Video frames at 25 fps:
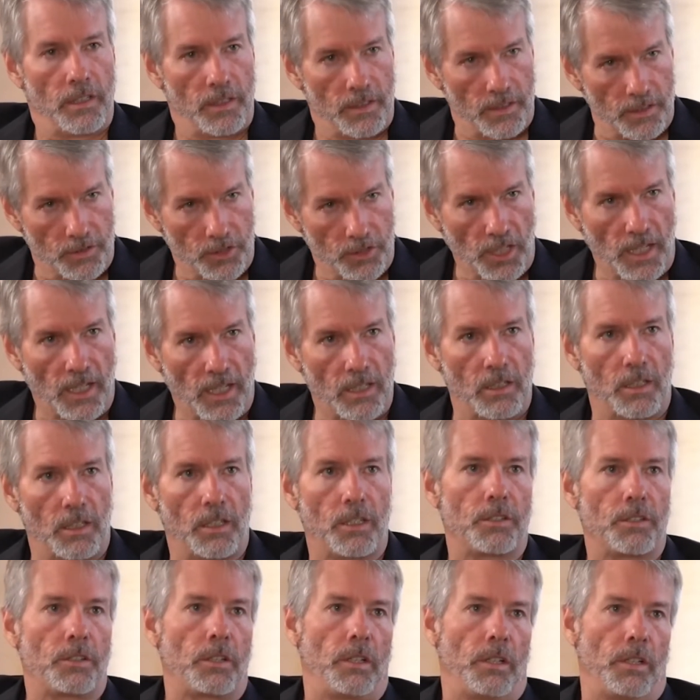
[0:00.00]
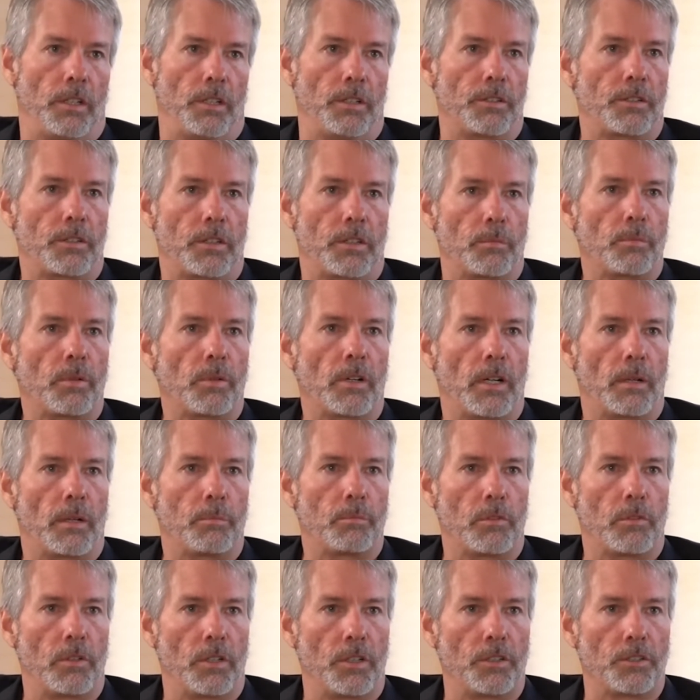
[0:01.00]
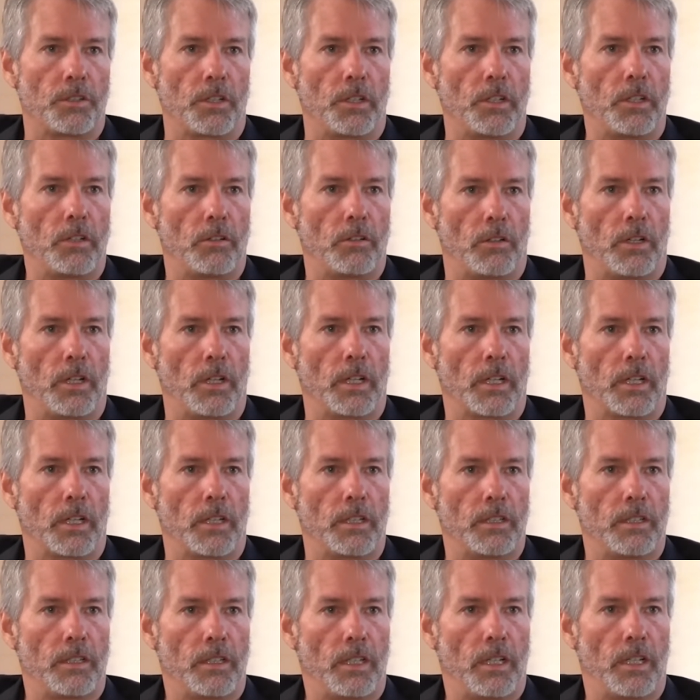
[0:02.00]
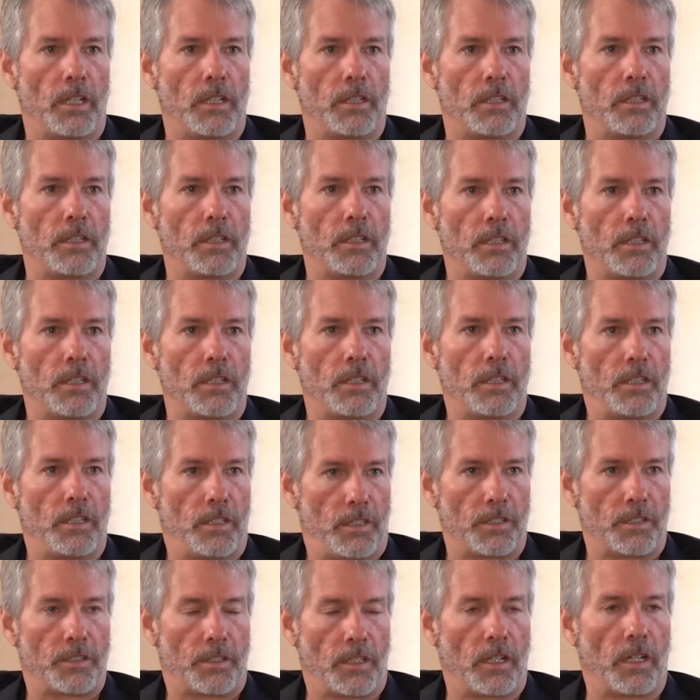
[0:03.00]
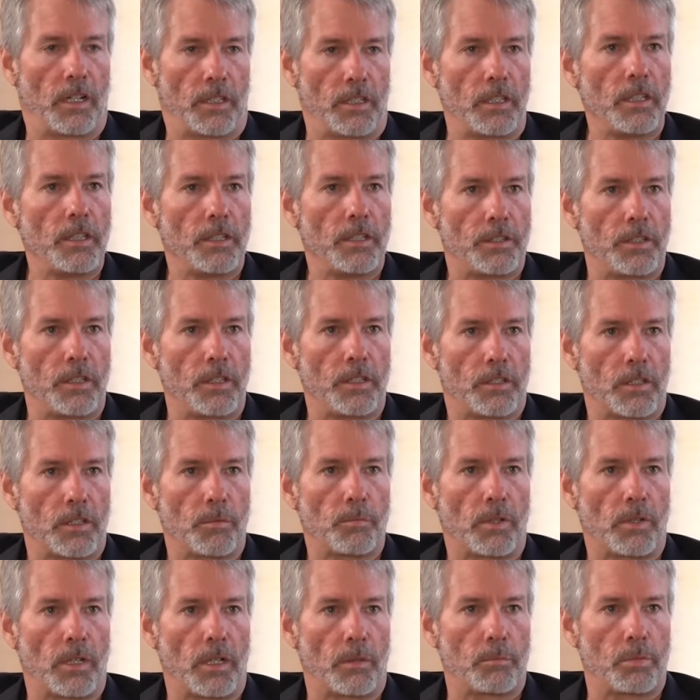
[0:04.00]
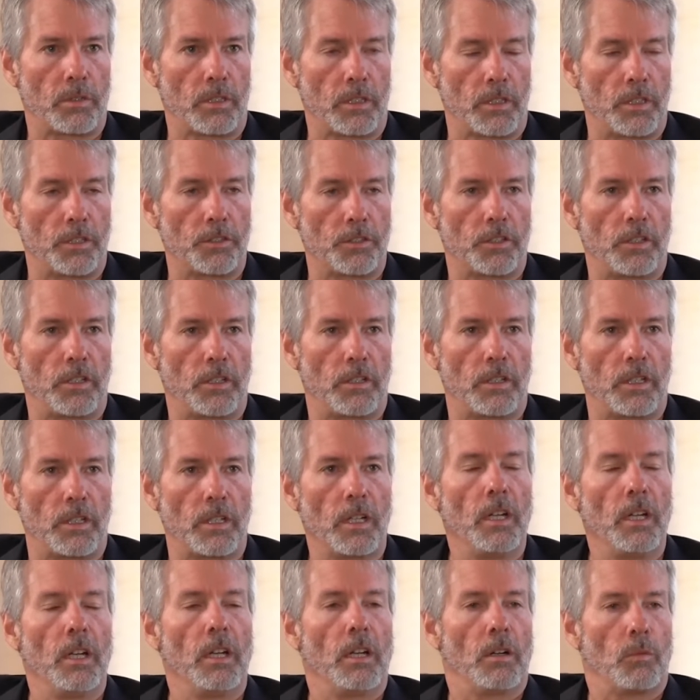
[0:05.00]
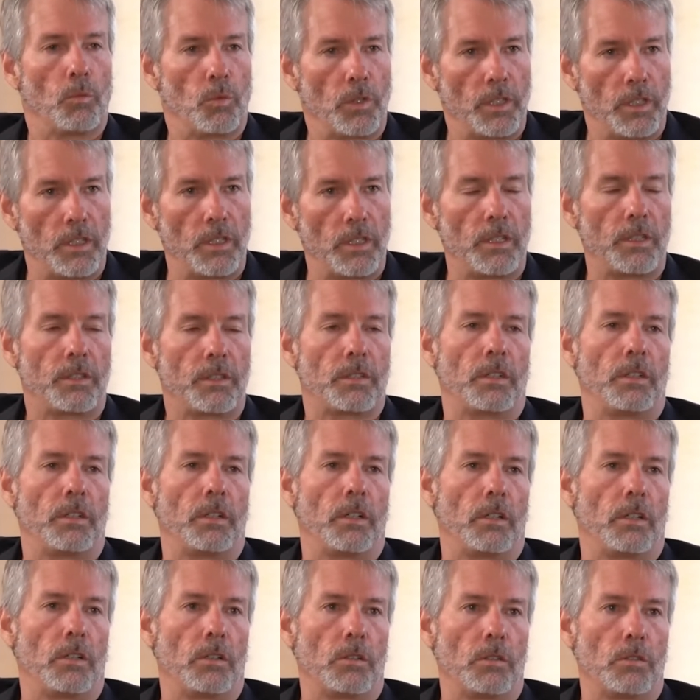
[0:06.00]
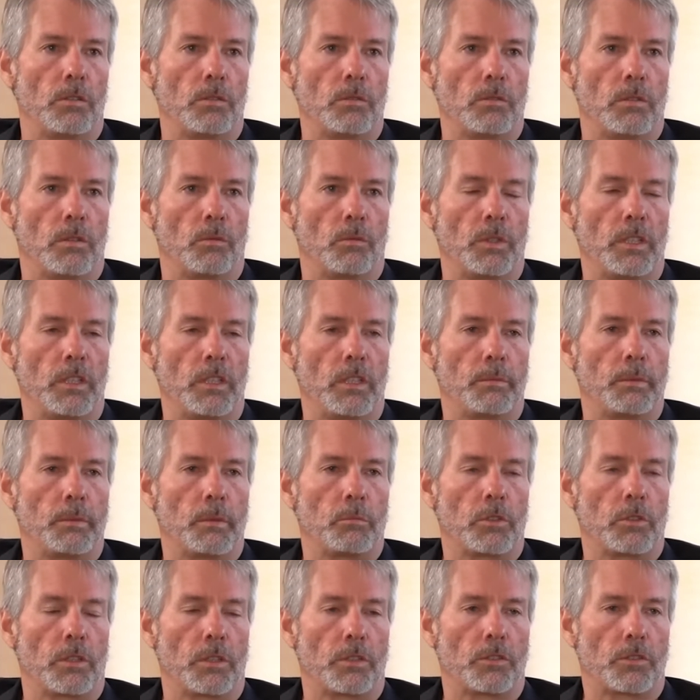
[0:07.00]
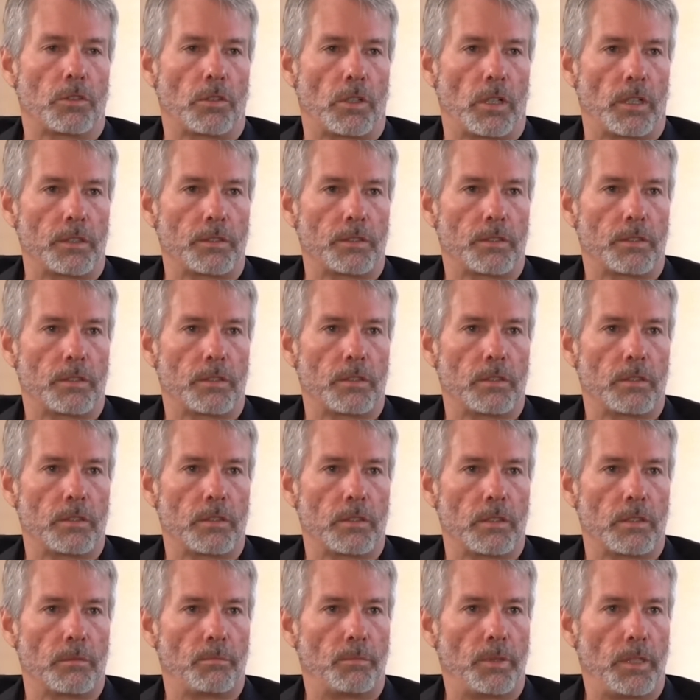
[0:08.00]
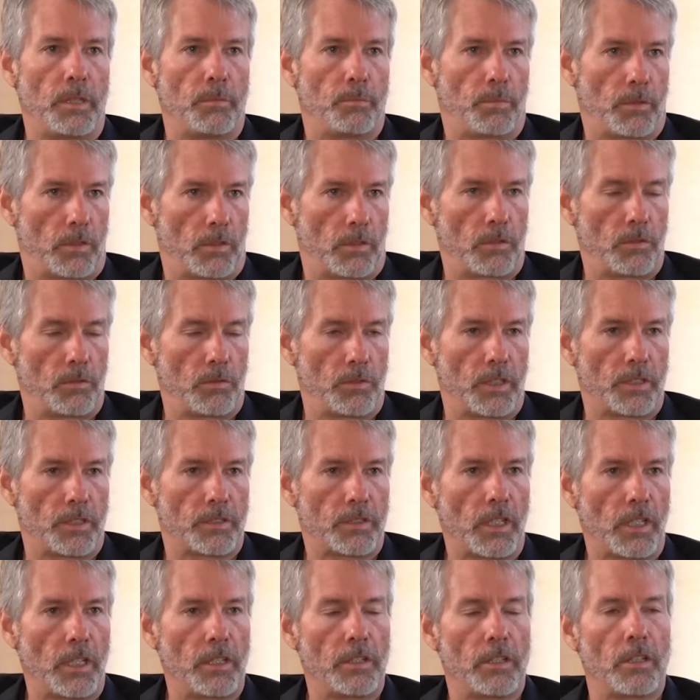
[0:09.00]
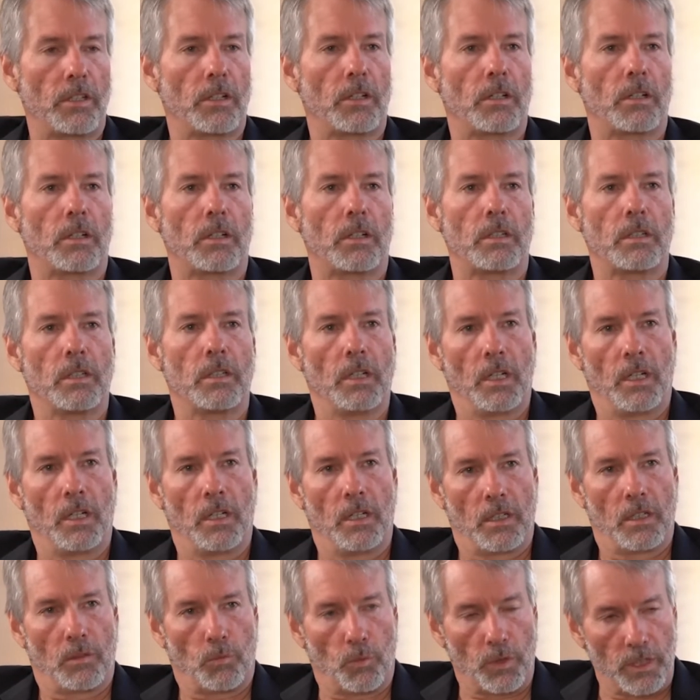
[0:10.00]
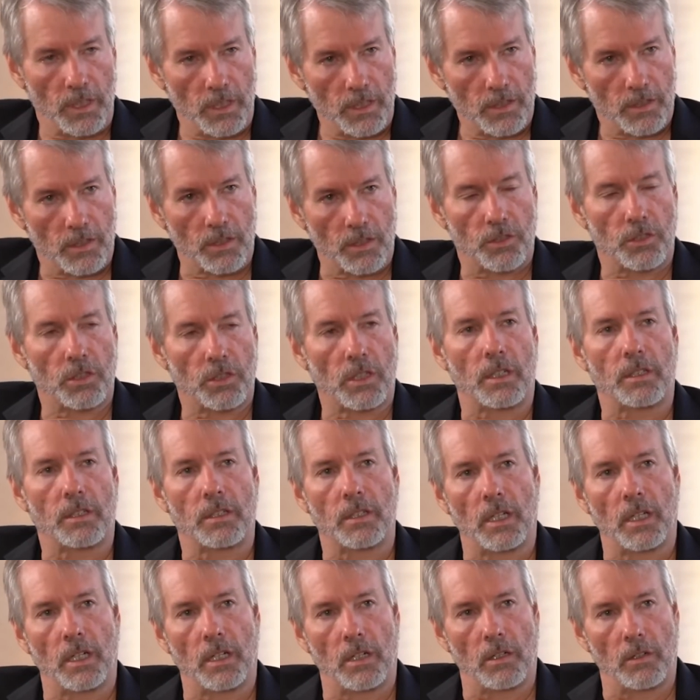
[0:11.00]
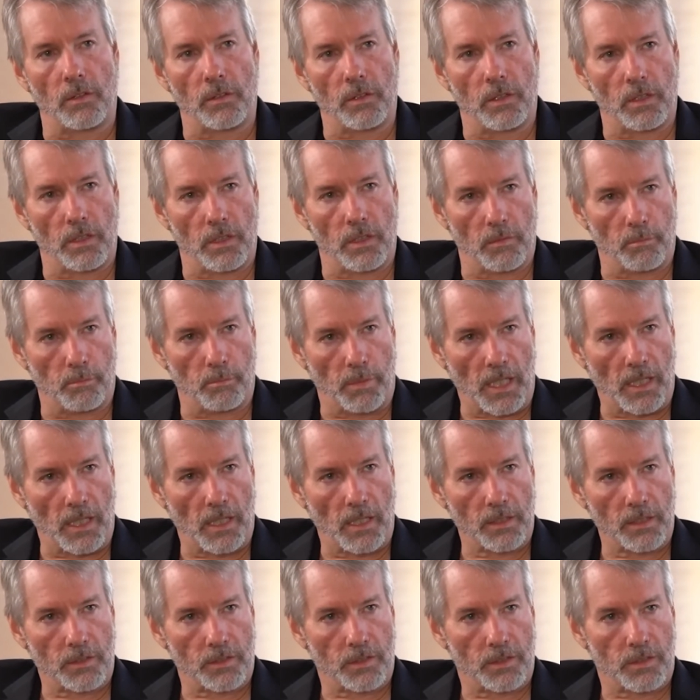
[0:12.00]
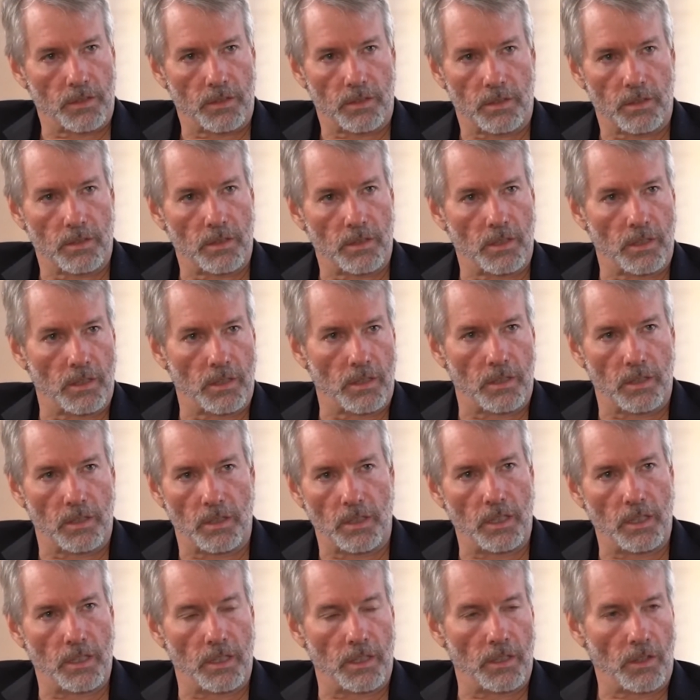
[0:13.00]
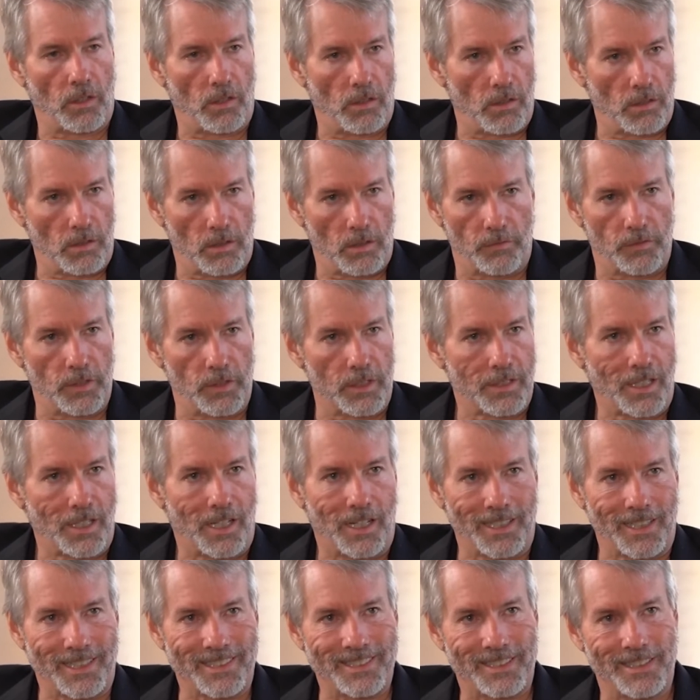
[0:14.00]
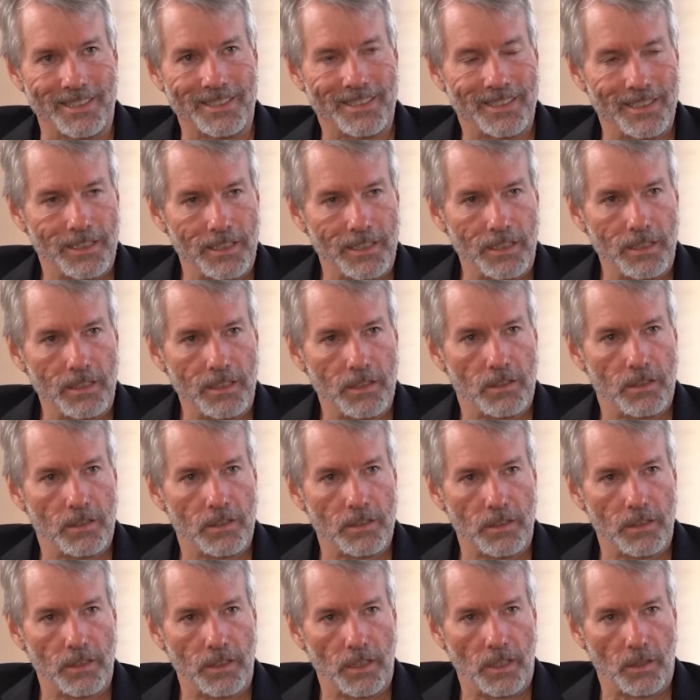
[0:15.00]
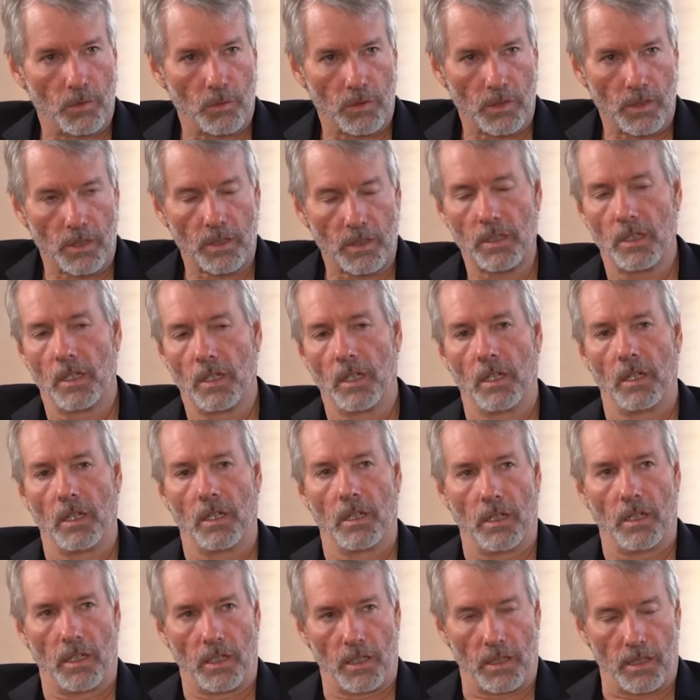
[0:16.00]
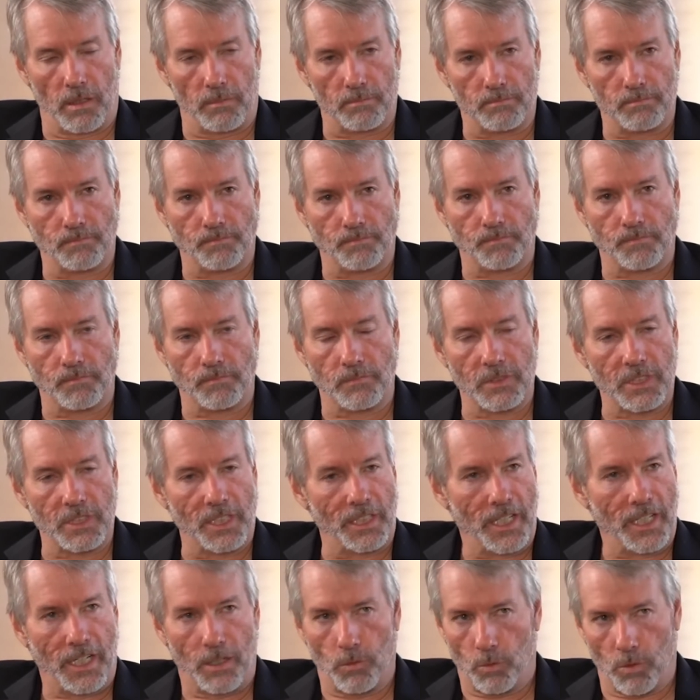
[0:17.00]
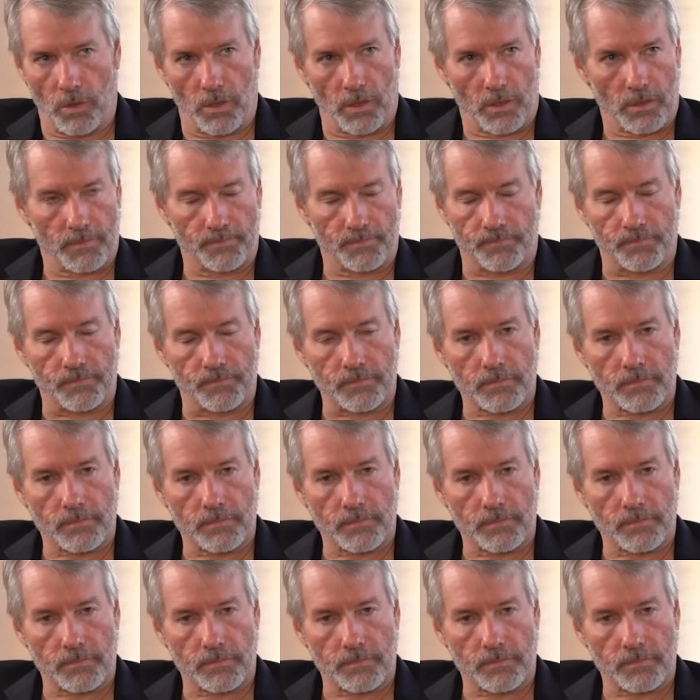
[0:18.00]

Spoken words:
The challenge is the proper engineering, and it is not easy to properly engineer it. We need to be able to trust people or who they say they are. We need to shut down the bots and all of the toxicity on the network. The network